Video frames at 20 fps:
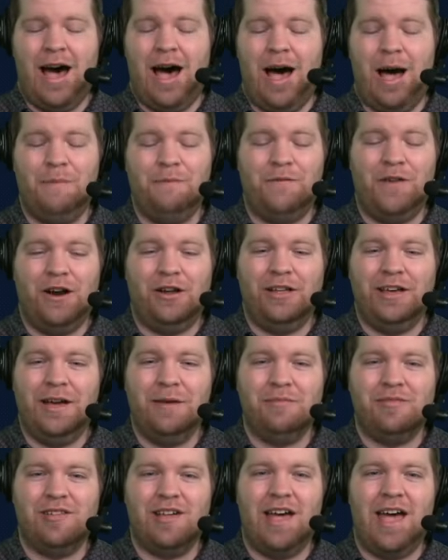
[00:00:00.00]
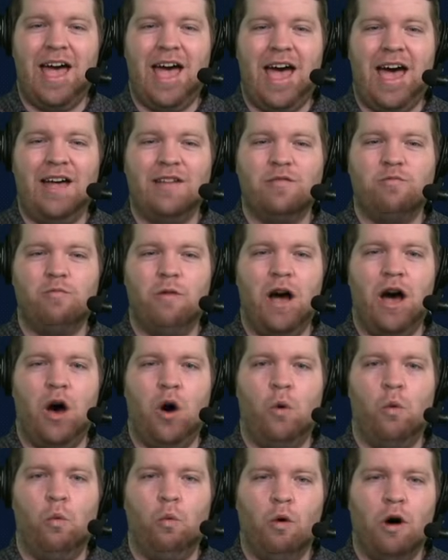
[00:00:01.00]
I'm fairly upset as
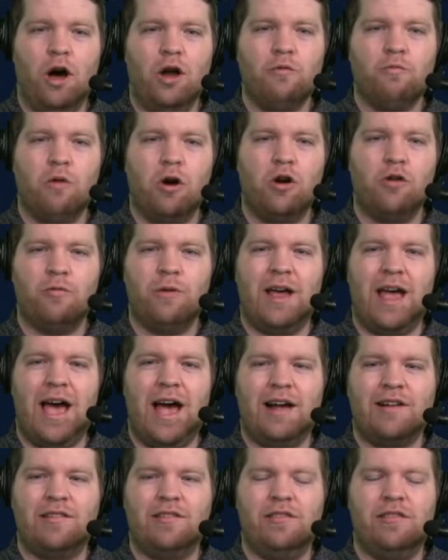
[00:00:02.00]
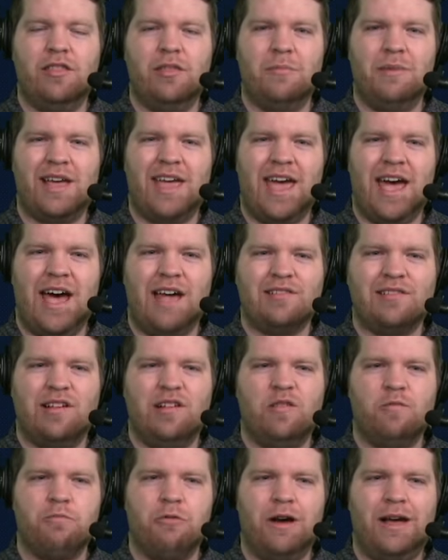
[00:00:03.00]
well. One-word reaction to the
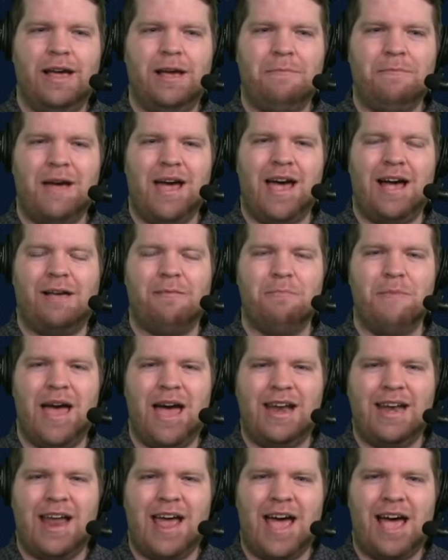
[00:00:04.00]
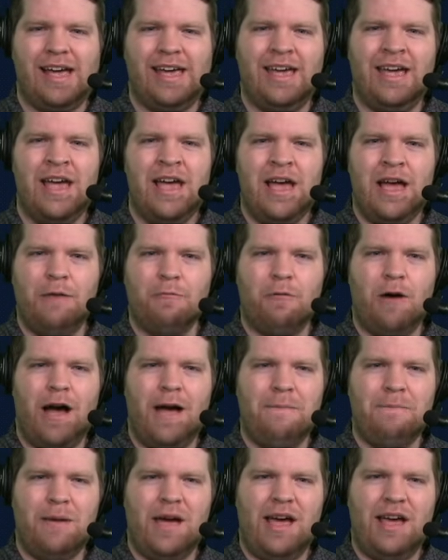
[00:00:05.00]
McCaskeys bringing back Matt Nagy and
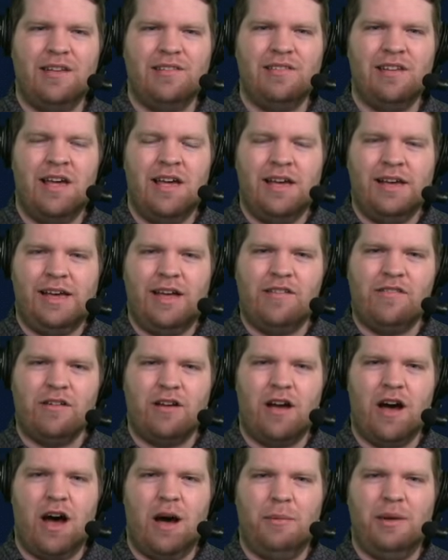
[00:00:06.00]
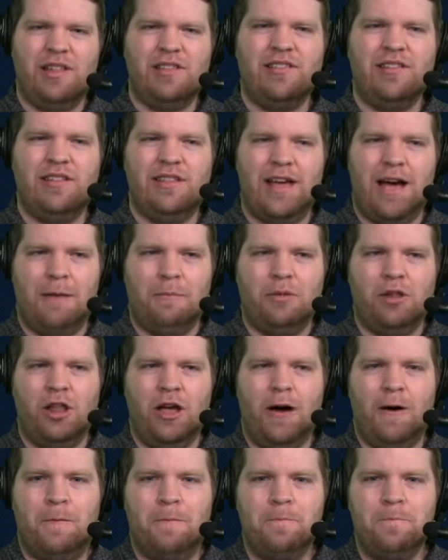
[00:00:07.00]
Ryan Pace. Get your comments down
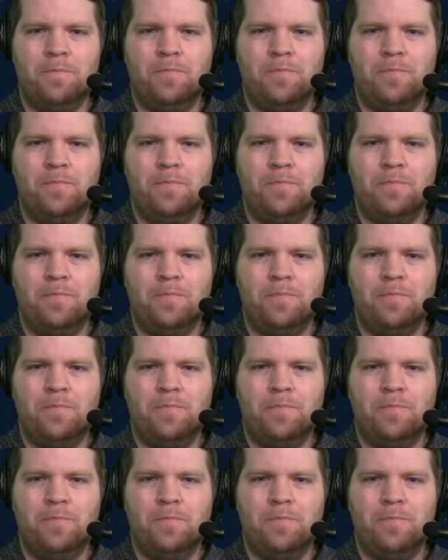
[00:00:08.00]
below.